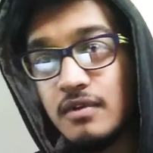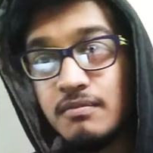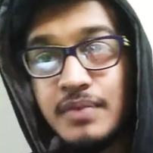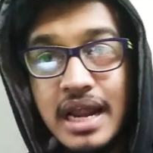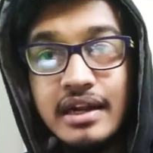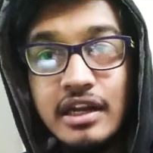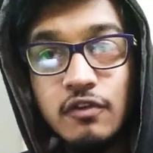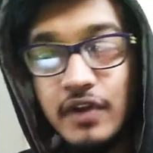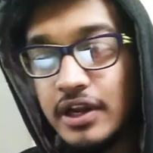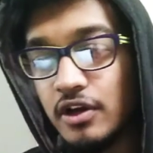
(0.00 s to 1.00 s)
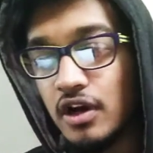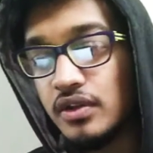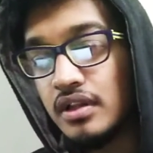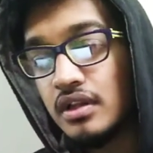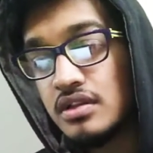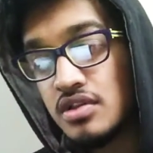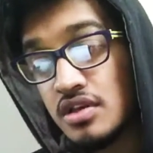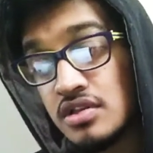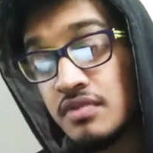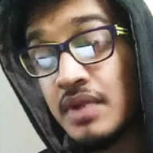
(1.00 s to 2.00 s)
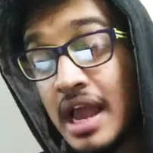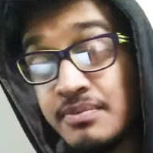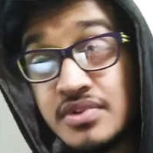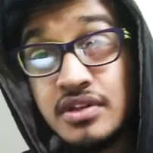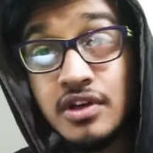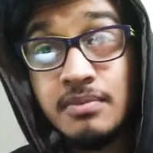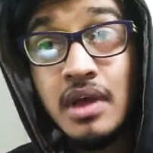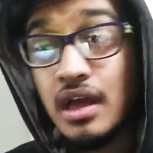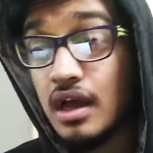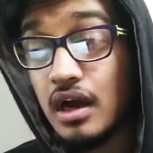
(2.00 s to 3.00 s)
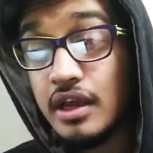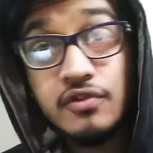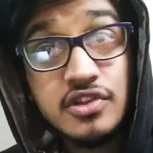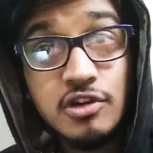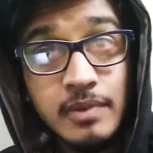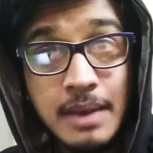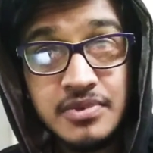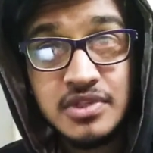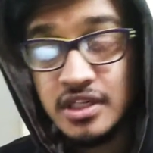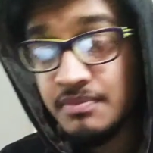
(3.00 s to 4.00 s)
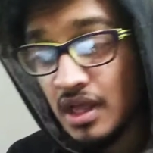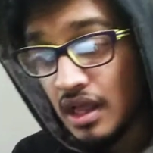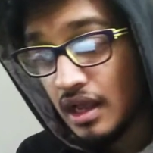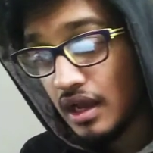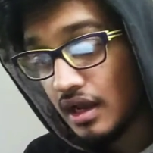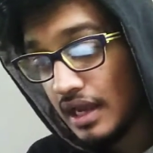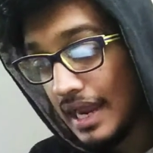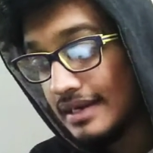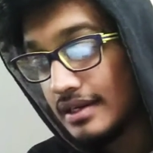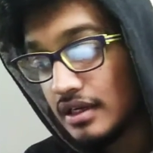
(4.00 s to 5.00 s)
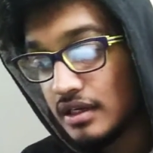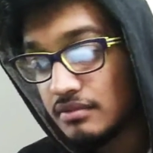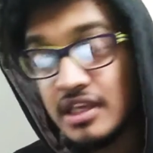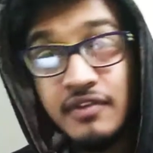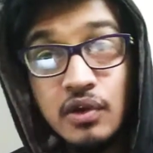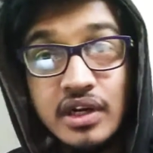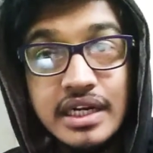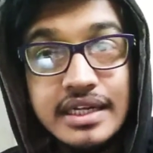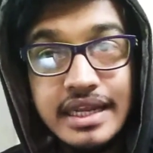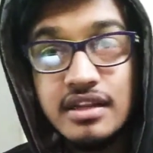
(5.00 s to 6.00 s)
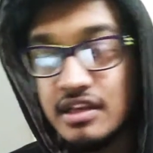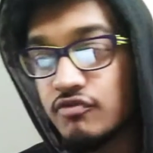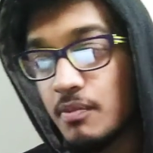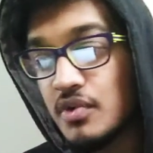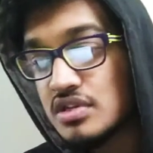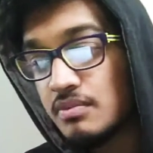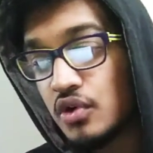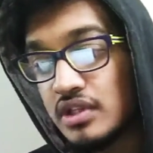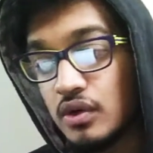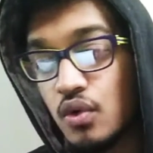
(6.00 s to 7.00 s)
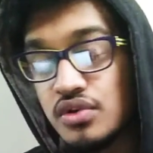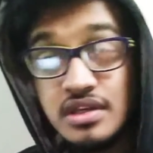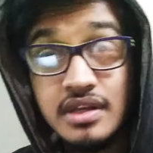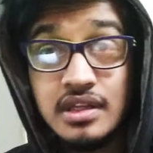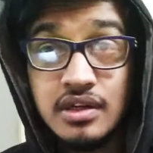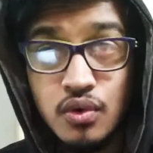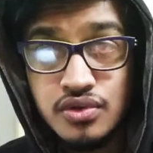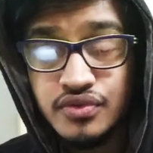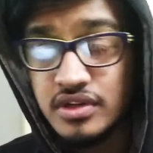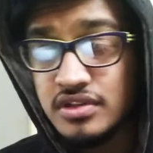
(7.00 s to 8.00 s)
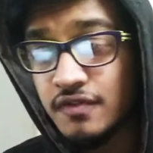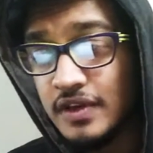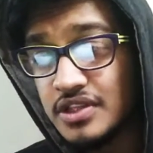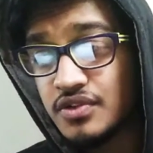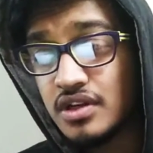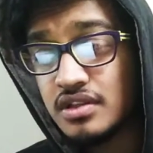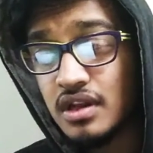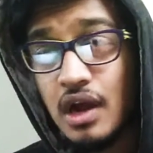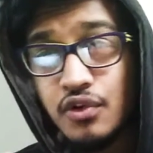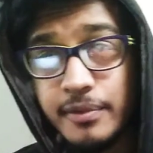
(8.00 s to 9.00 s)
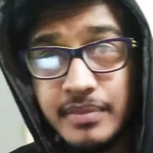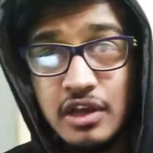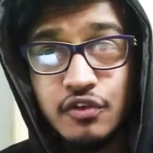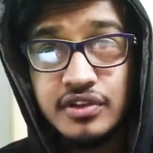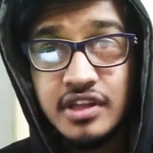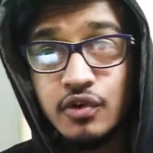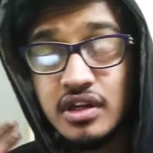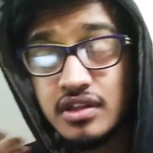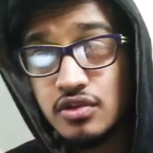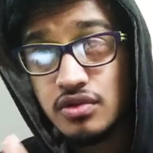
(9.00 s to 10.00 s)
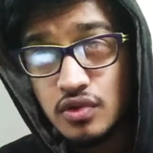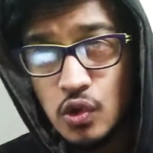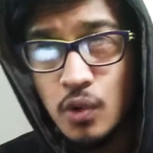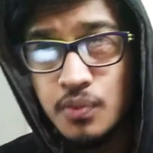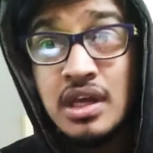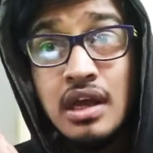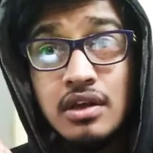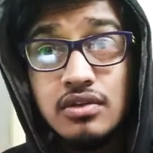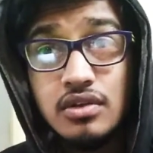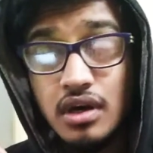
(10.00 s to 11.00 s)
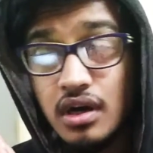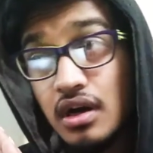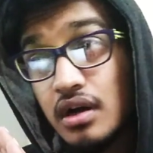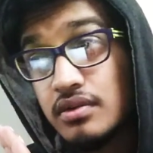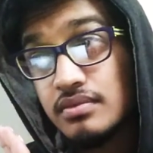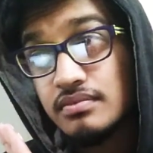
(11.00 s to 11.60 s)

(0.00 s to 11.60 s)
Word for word: brand new video on just Amsterdam, uh, University of Amsterdam. Uh, and uh, giving you details information about the courses the course structure fee structure how to apply over there what are the scopes uh,